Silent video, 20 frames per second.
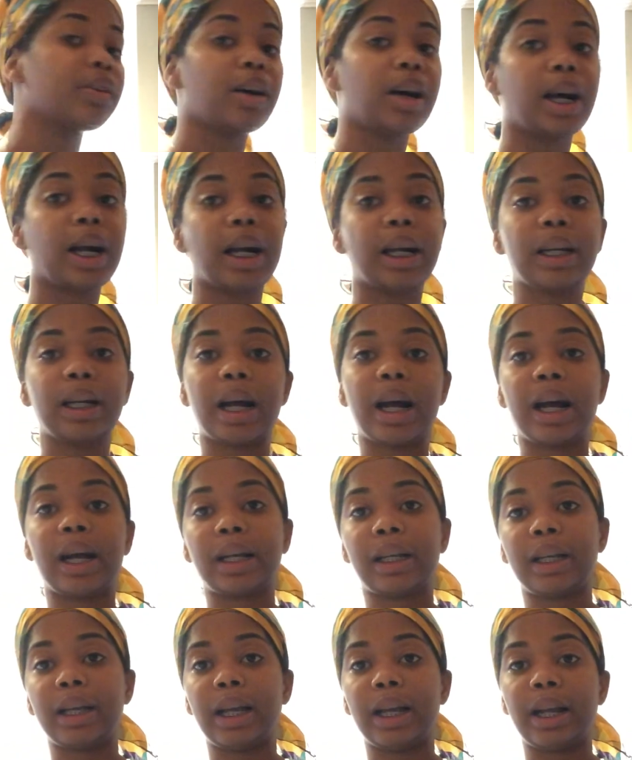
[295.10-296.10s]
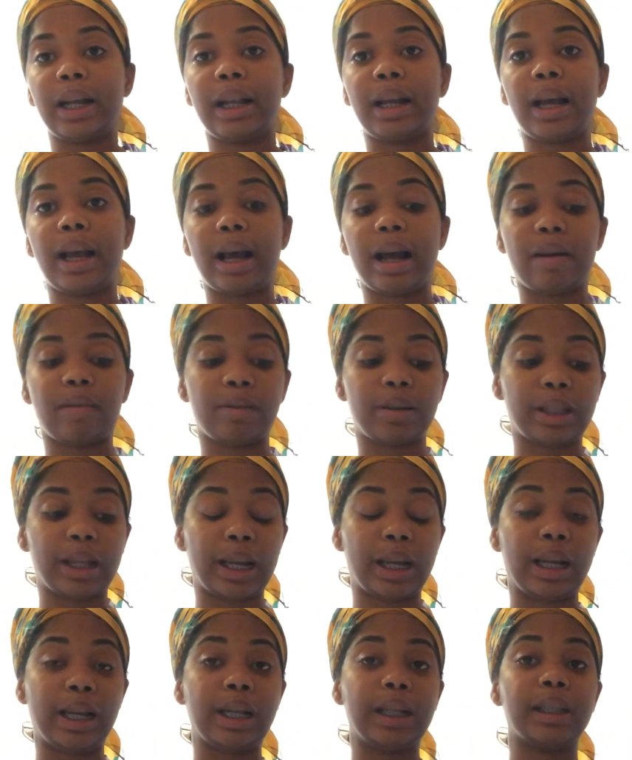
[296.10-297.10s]
part, I can't have what
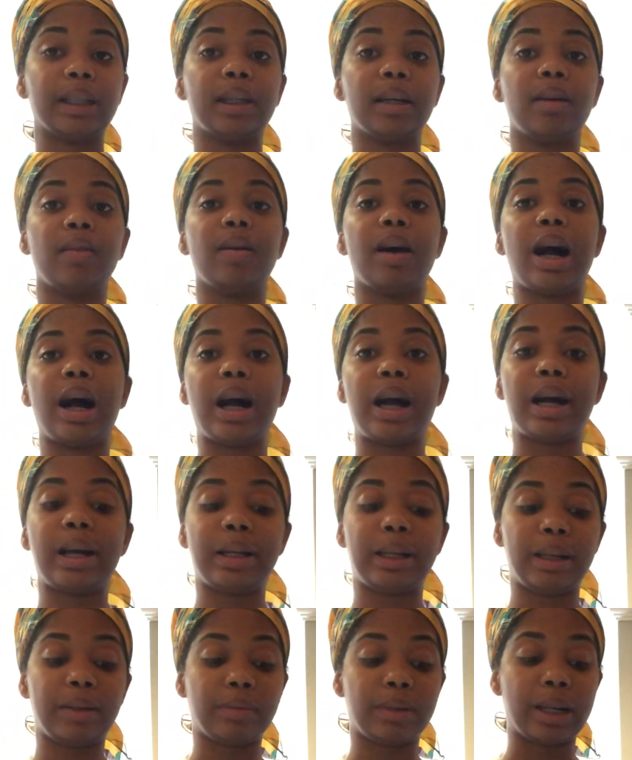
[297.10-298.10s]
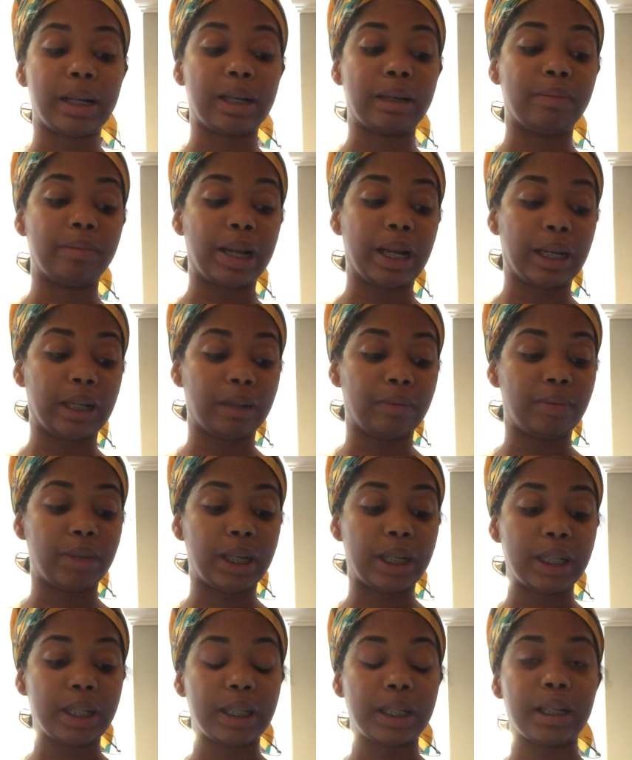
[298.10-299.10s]
they eat. So I am gonna make
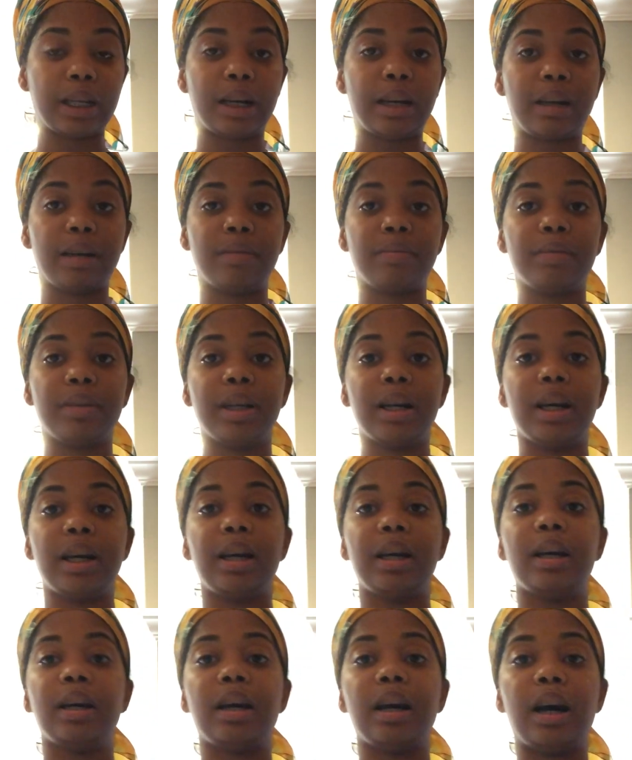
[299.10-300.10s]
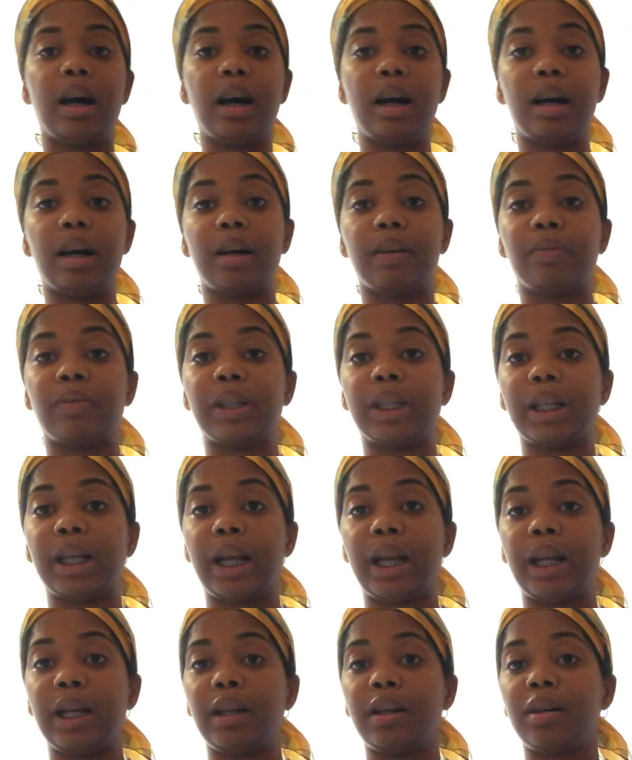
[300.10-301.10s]
me some uh,
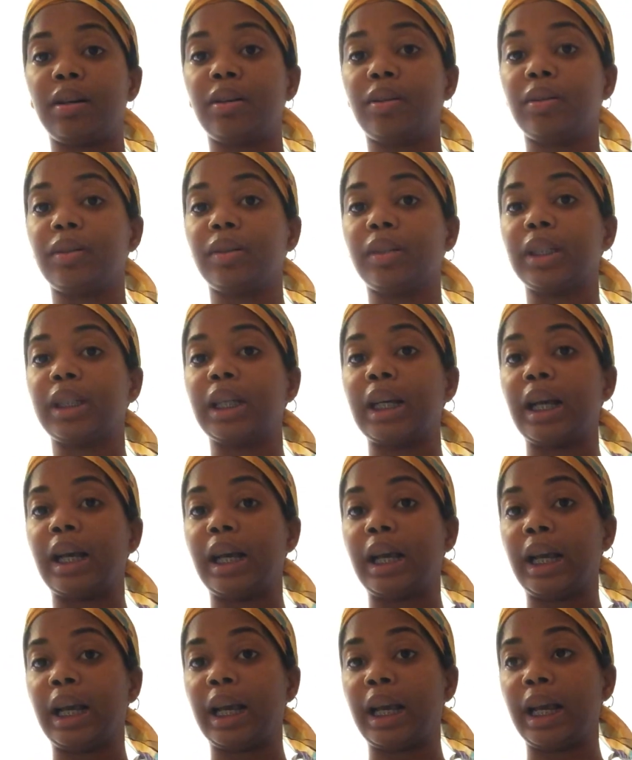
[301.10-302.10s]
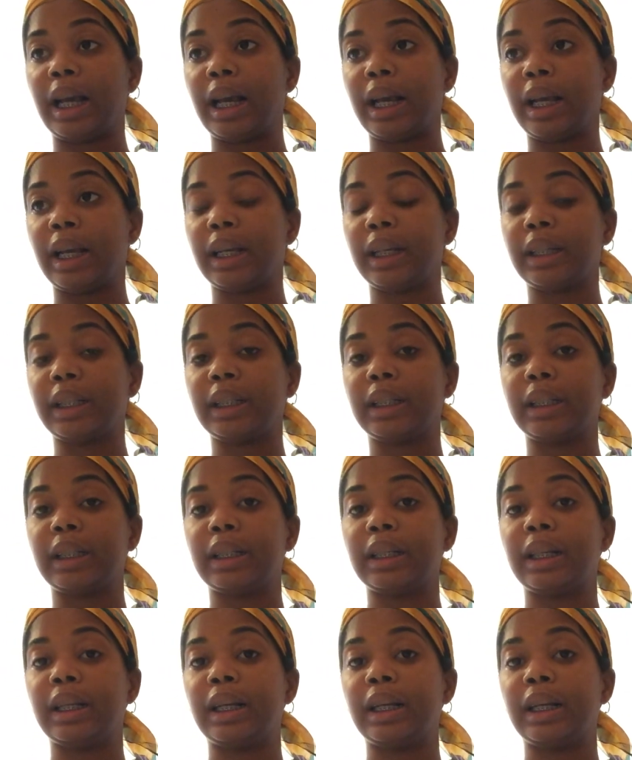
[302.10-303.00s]
potatoes, eggs,